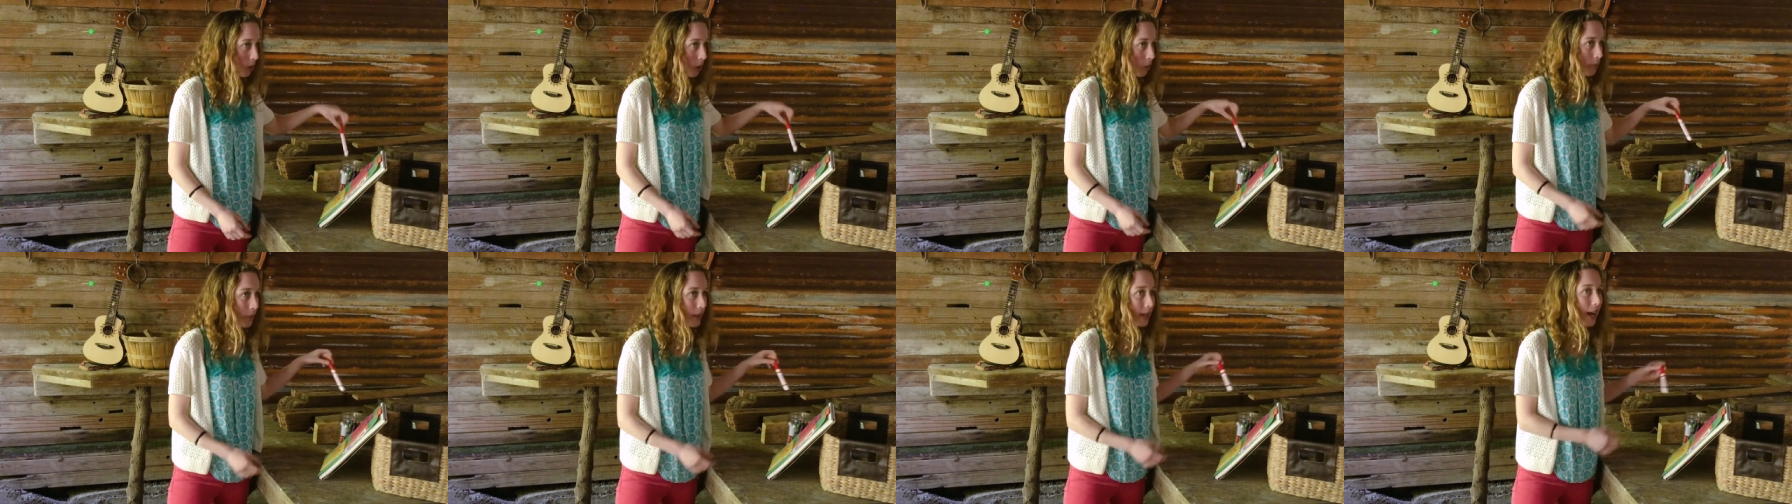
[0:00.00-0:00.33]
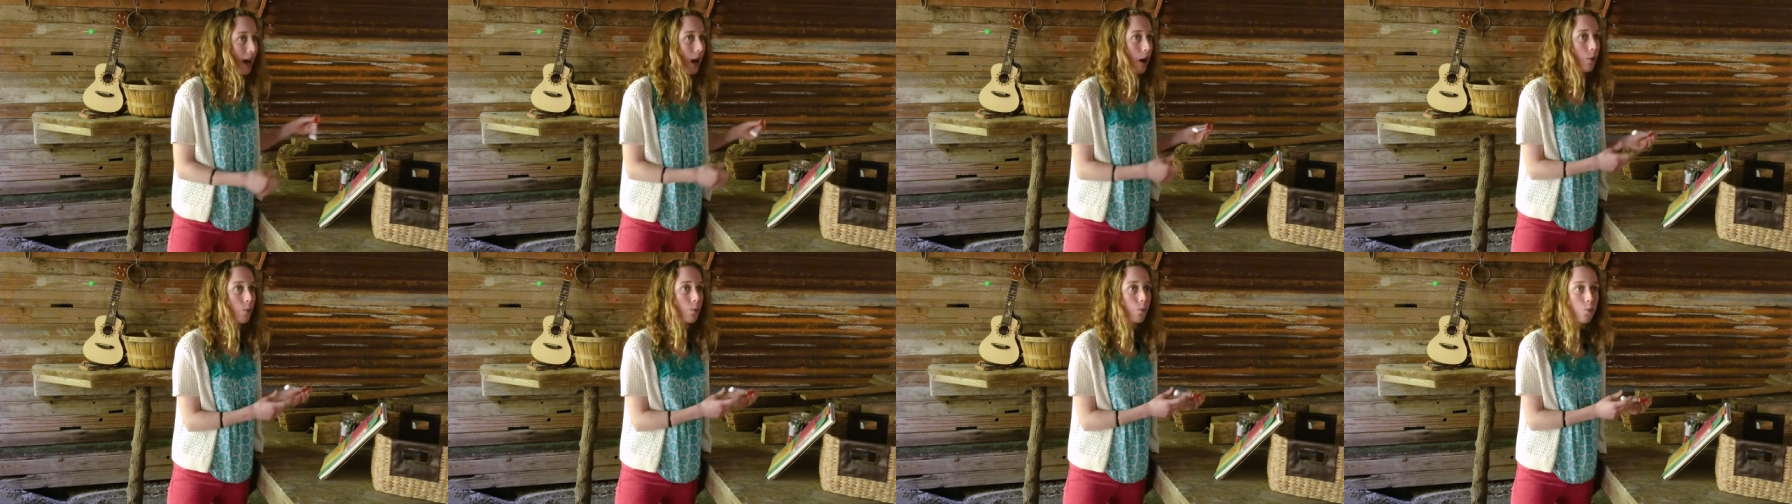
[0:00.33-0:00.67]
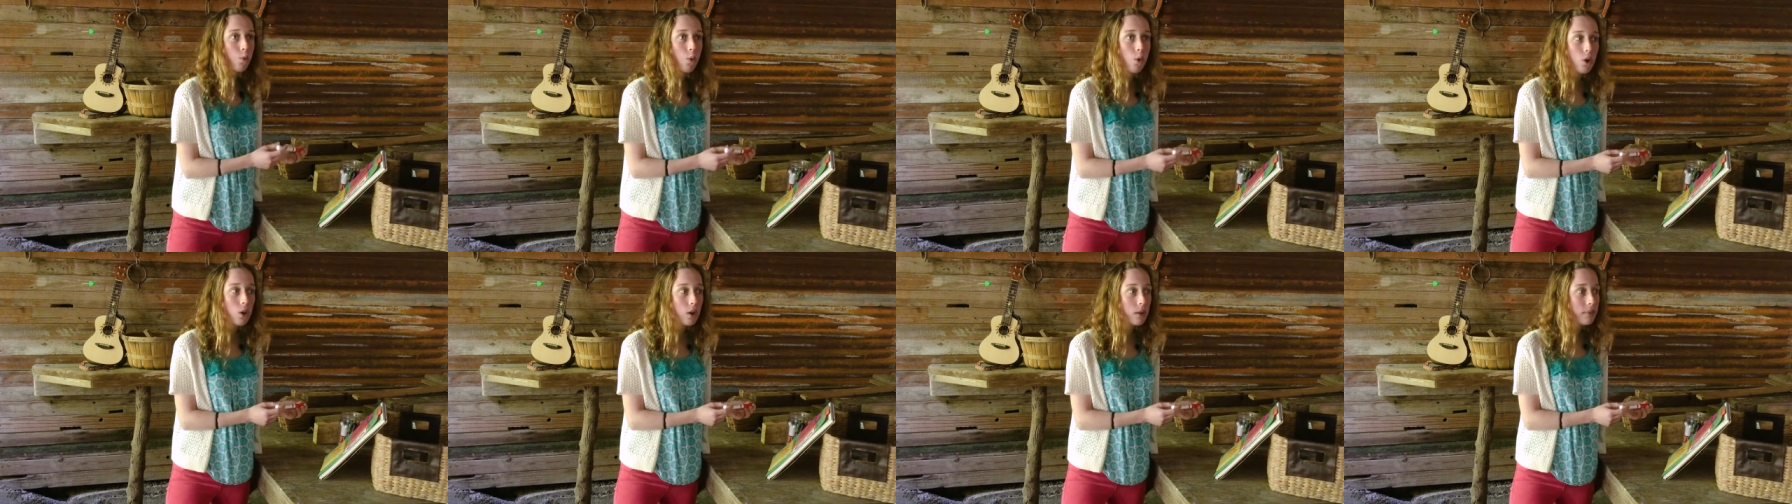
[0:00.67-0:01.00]
we got
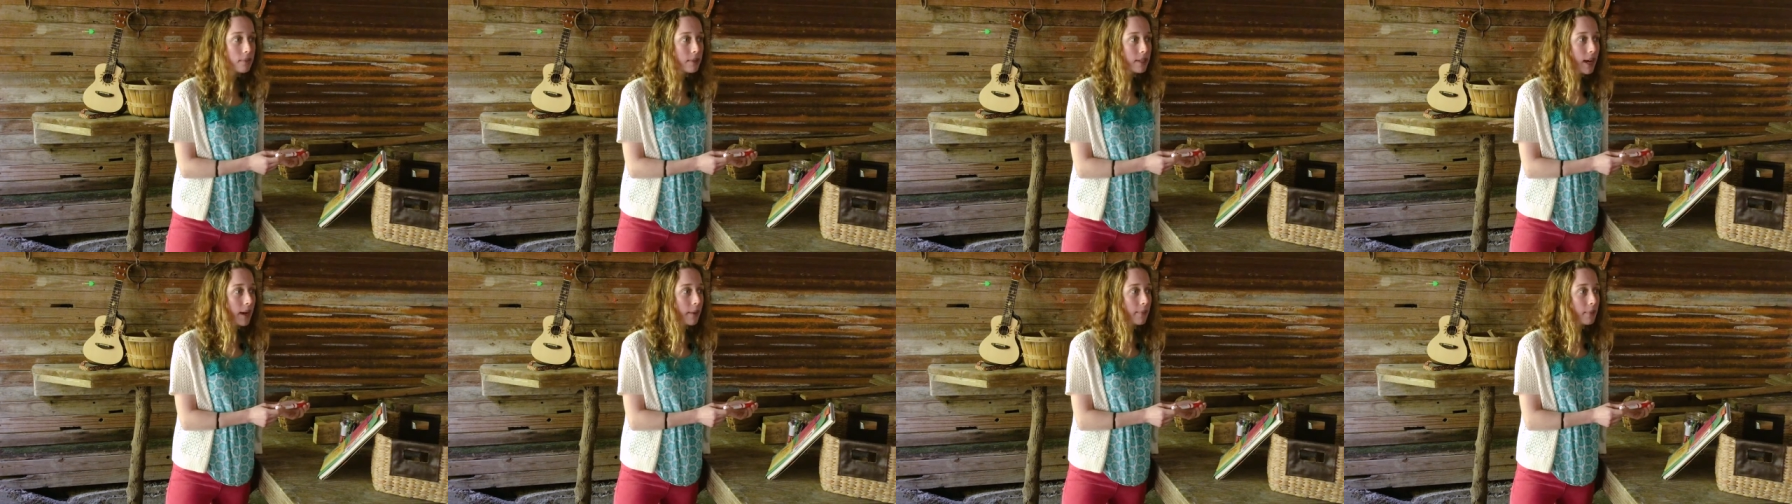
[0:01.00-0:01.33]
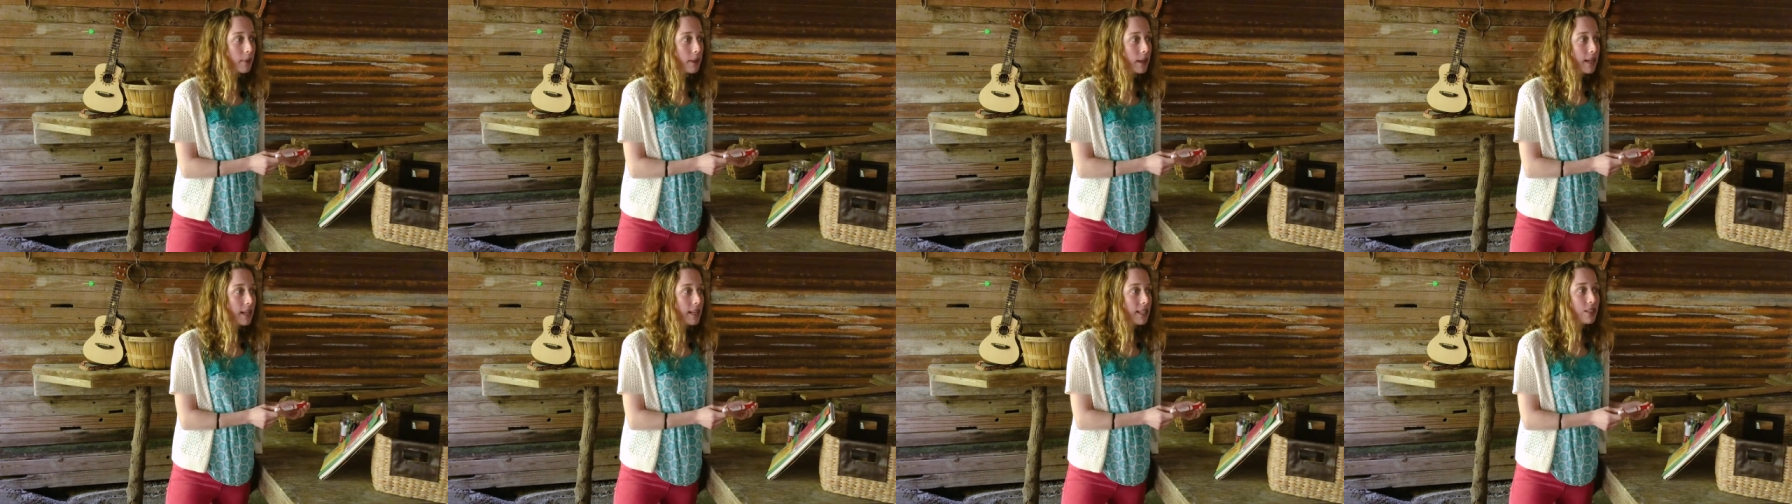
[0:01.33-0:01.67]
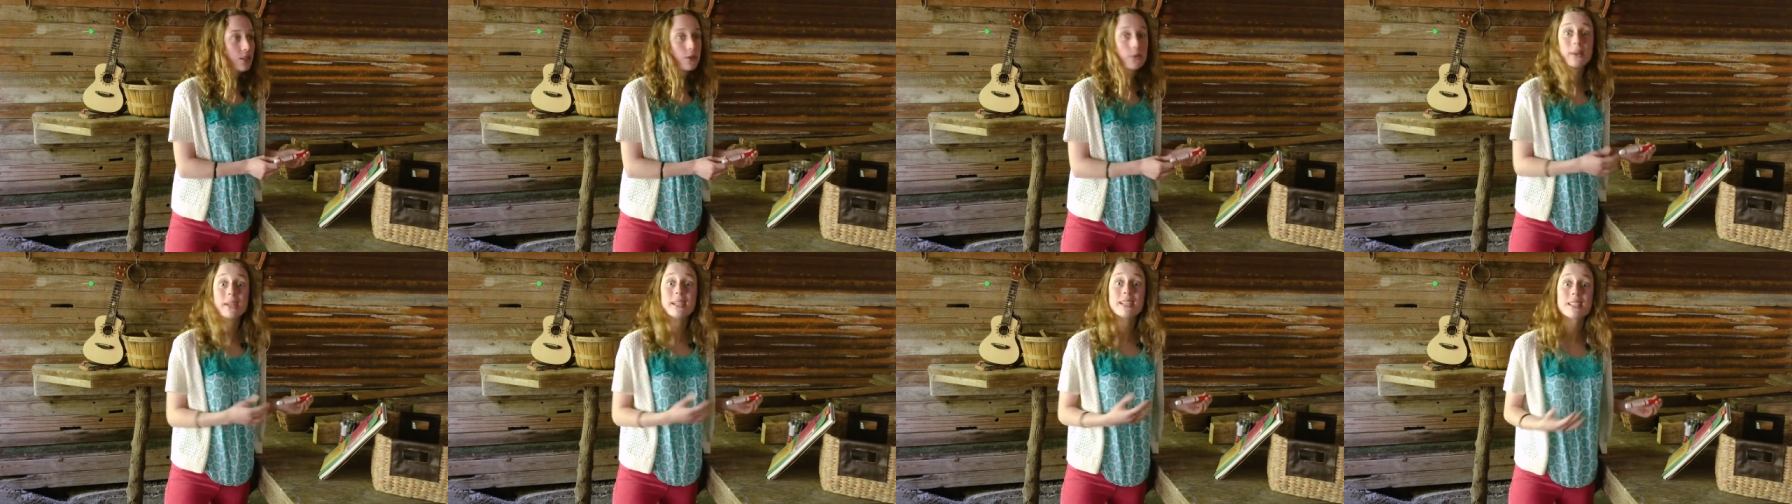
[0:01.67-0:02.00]
warmed up
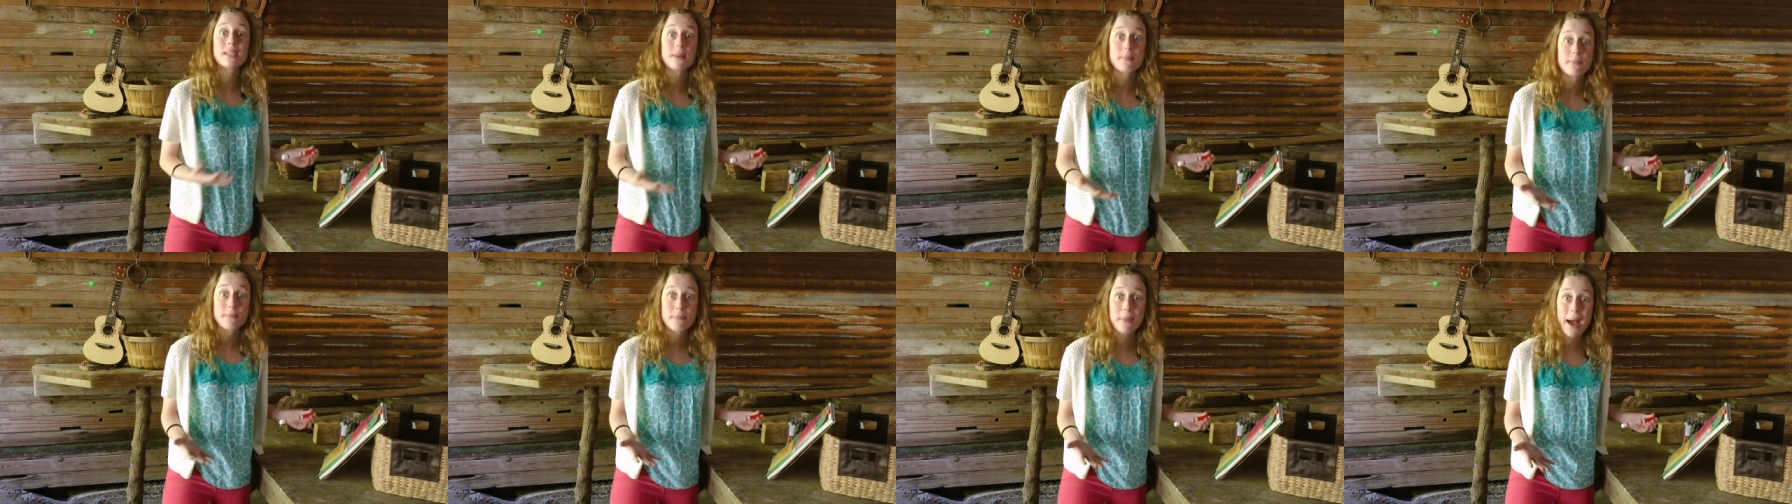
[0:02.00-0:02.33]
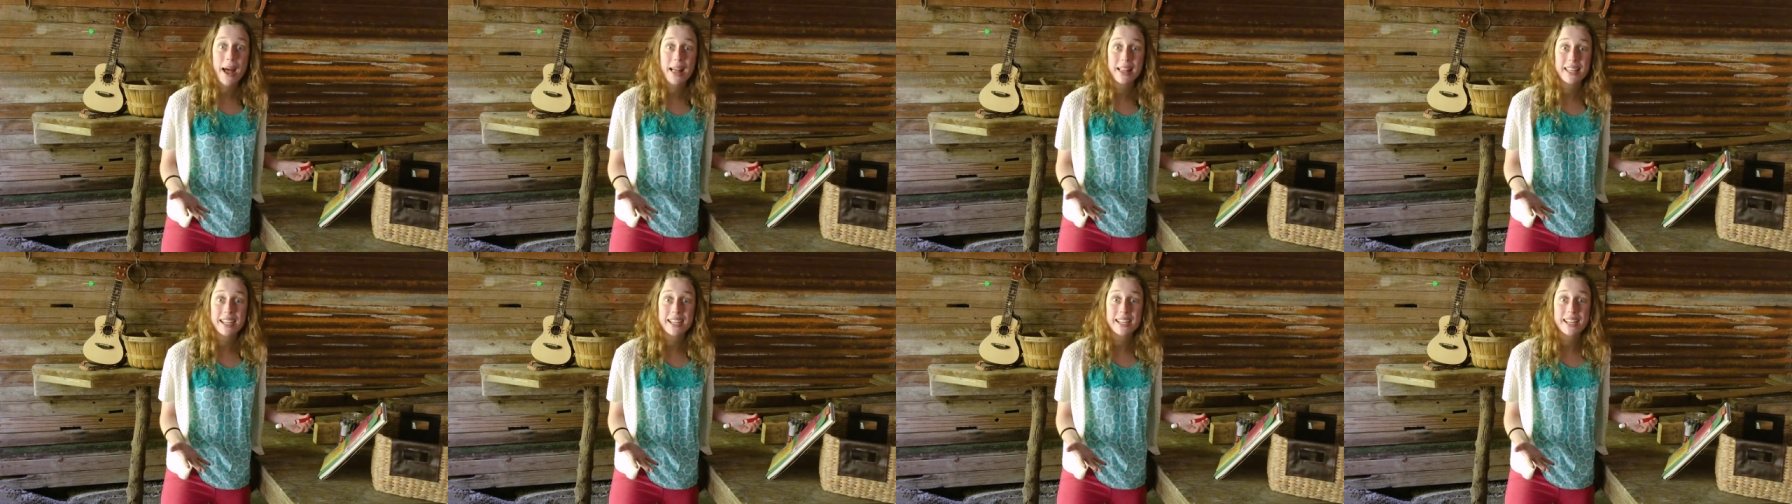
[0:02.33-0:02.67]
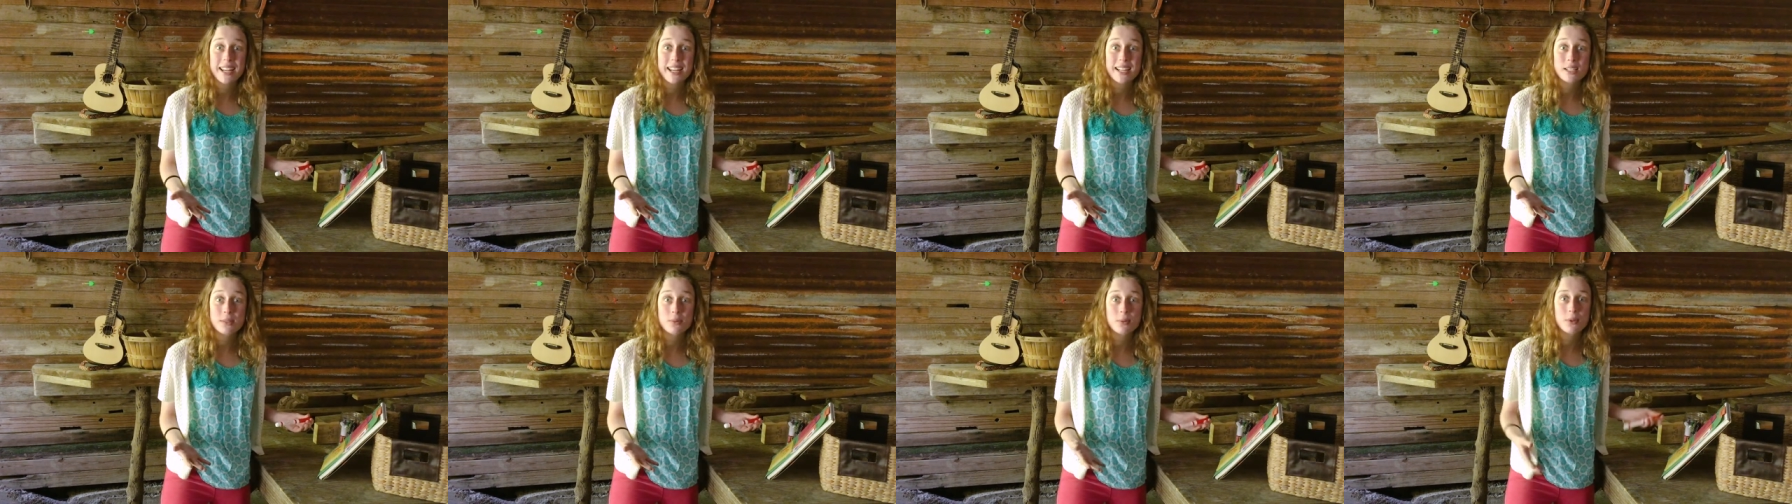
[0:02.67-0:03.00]
doing some ballet
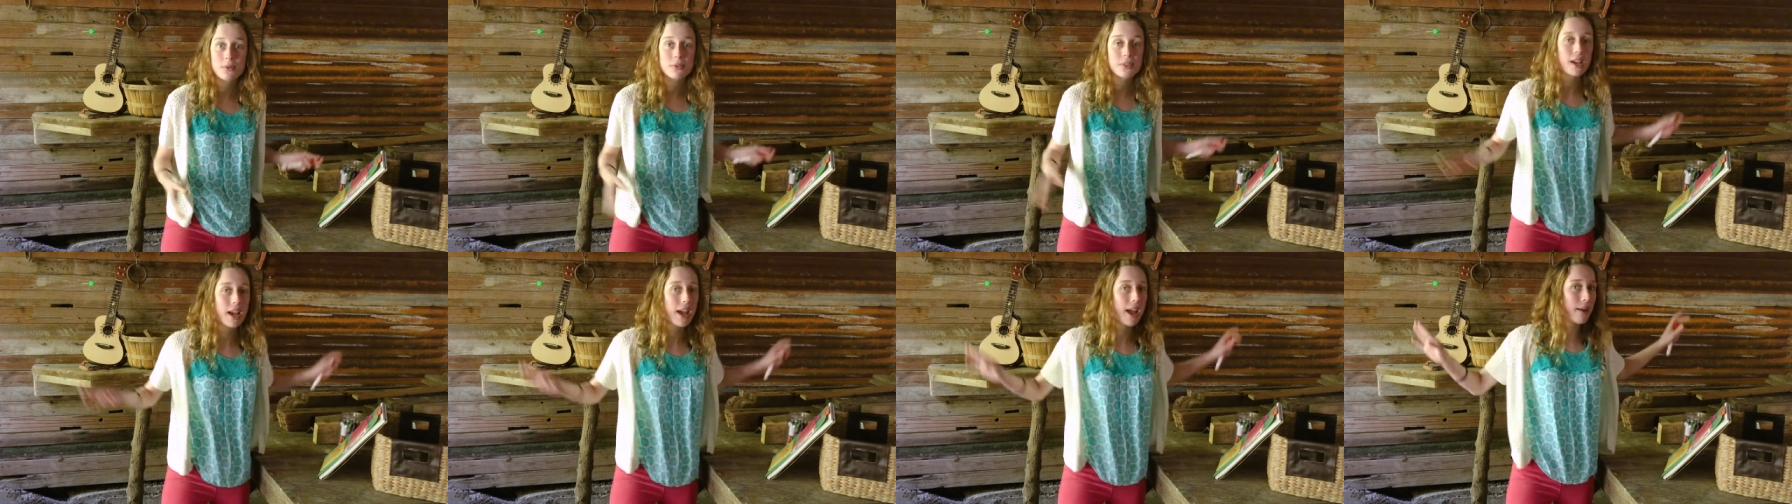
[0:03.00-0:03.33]
dance moves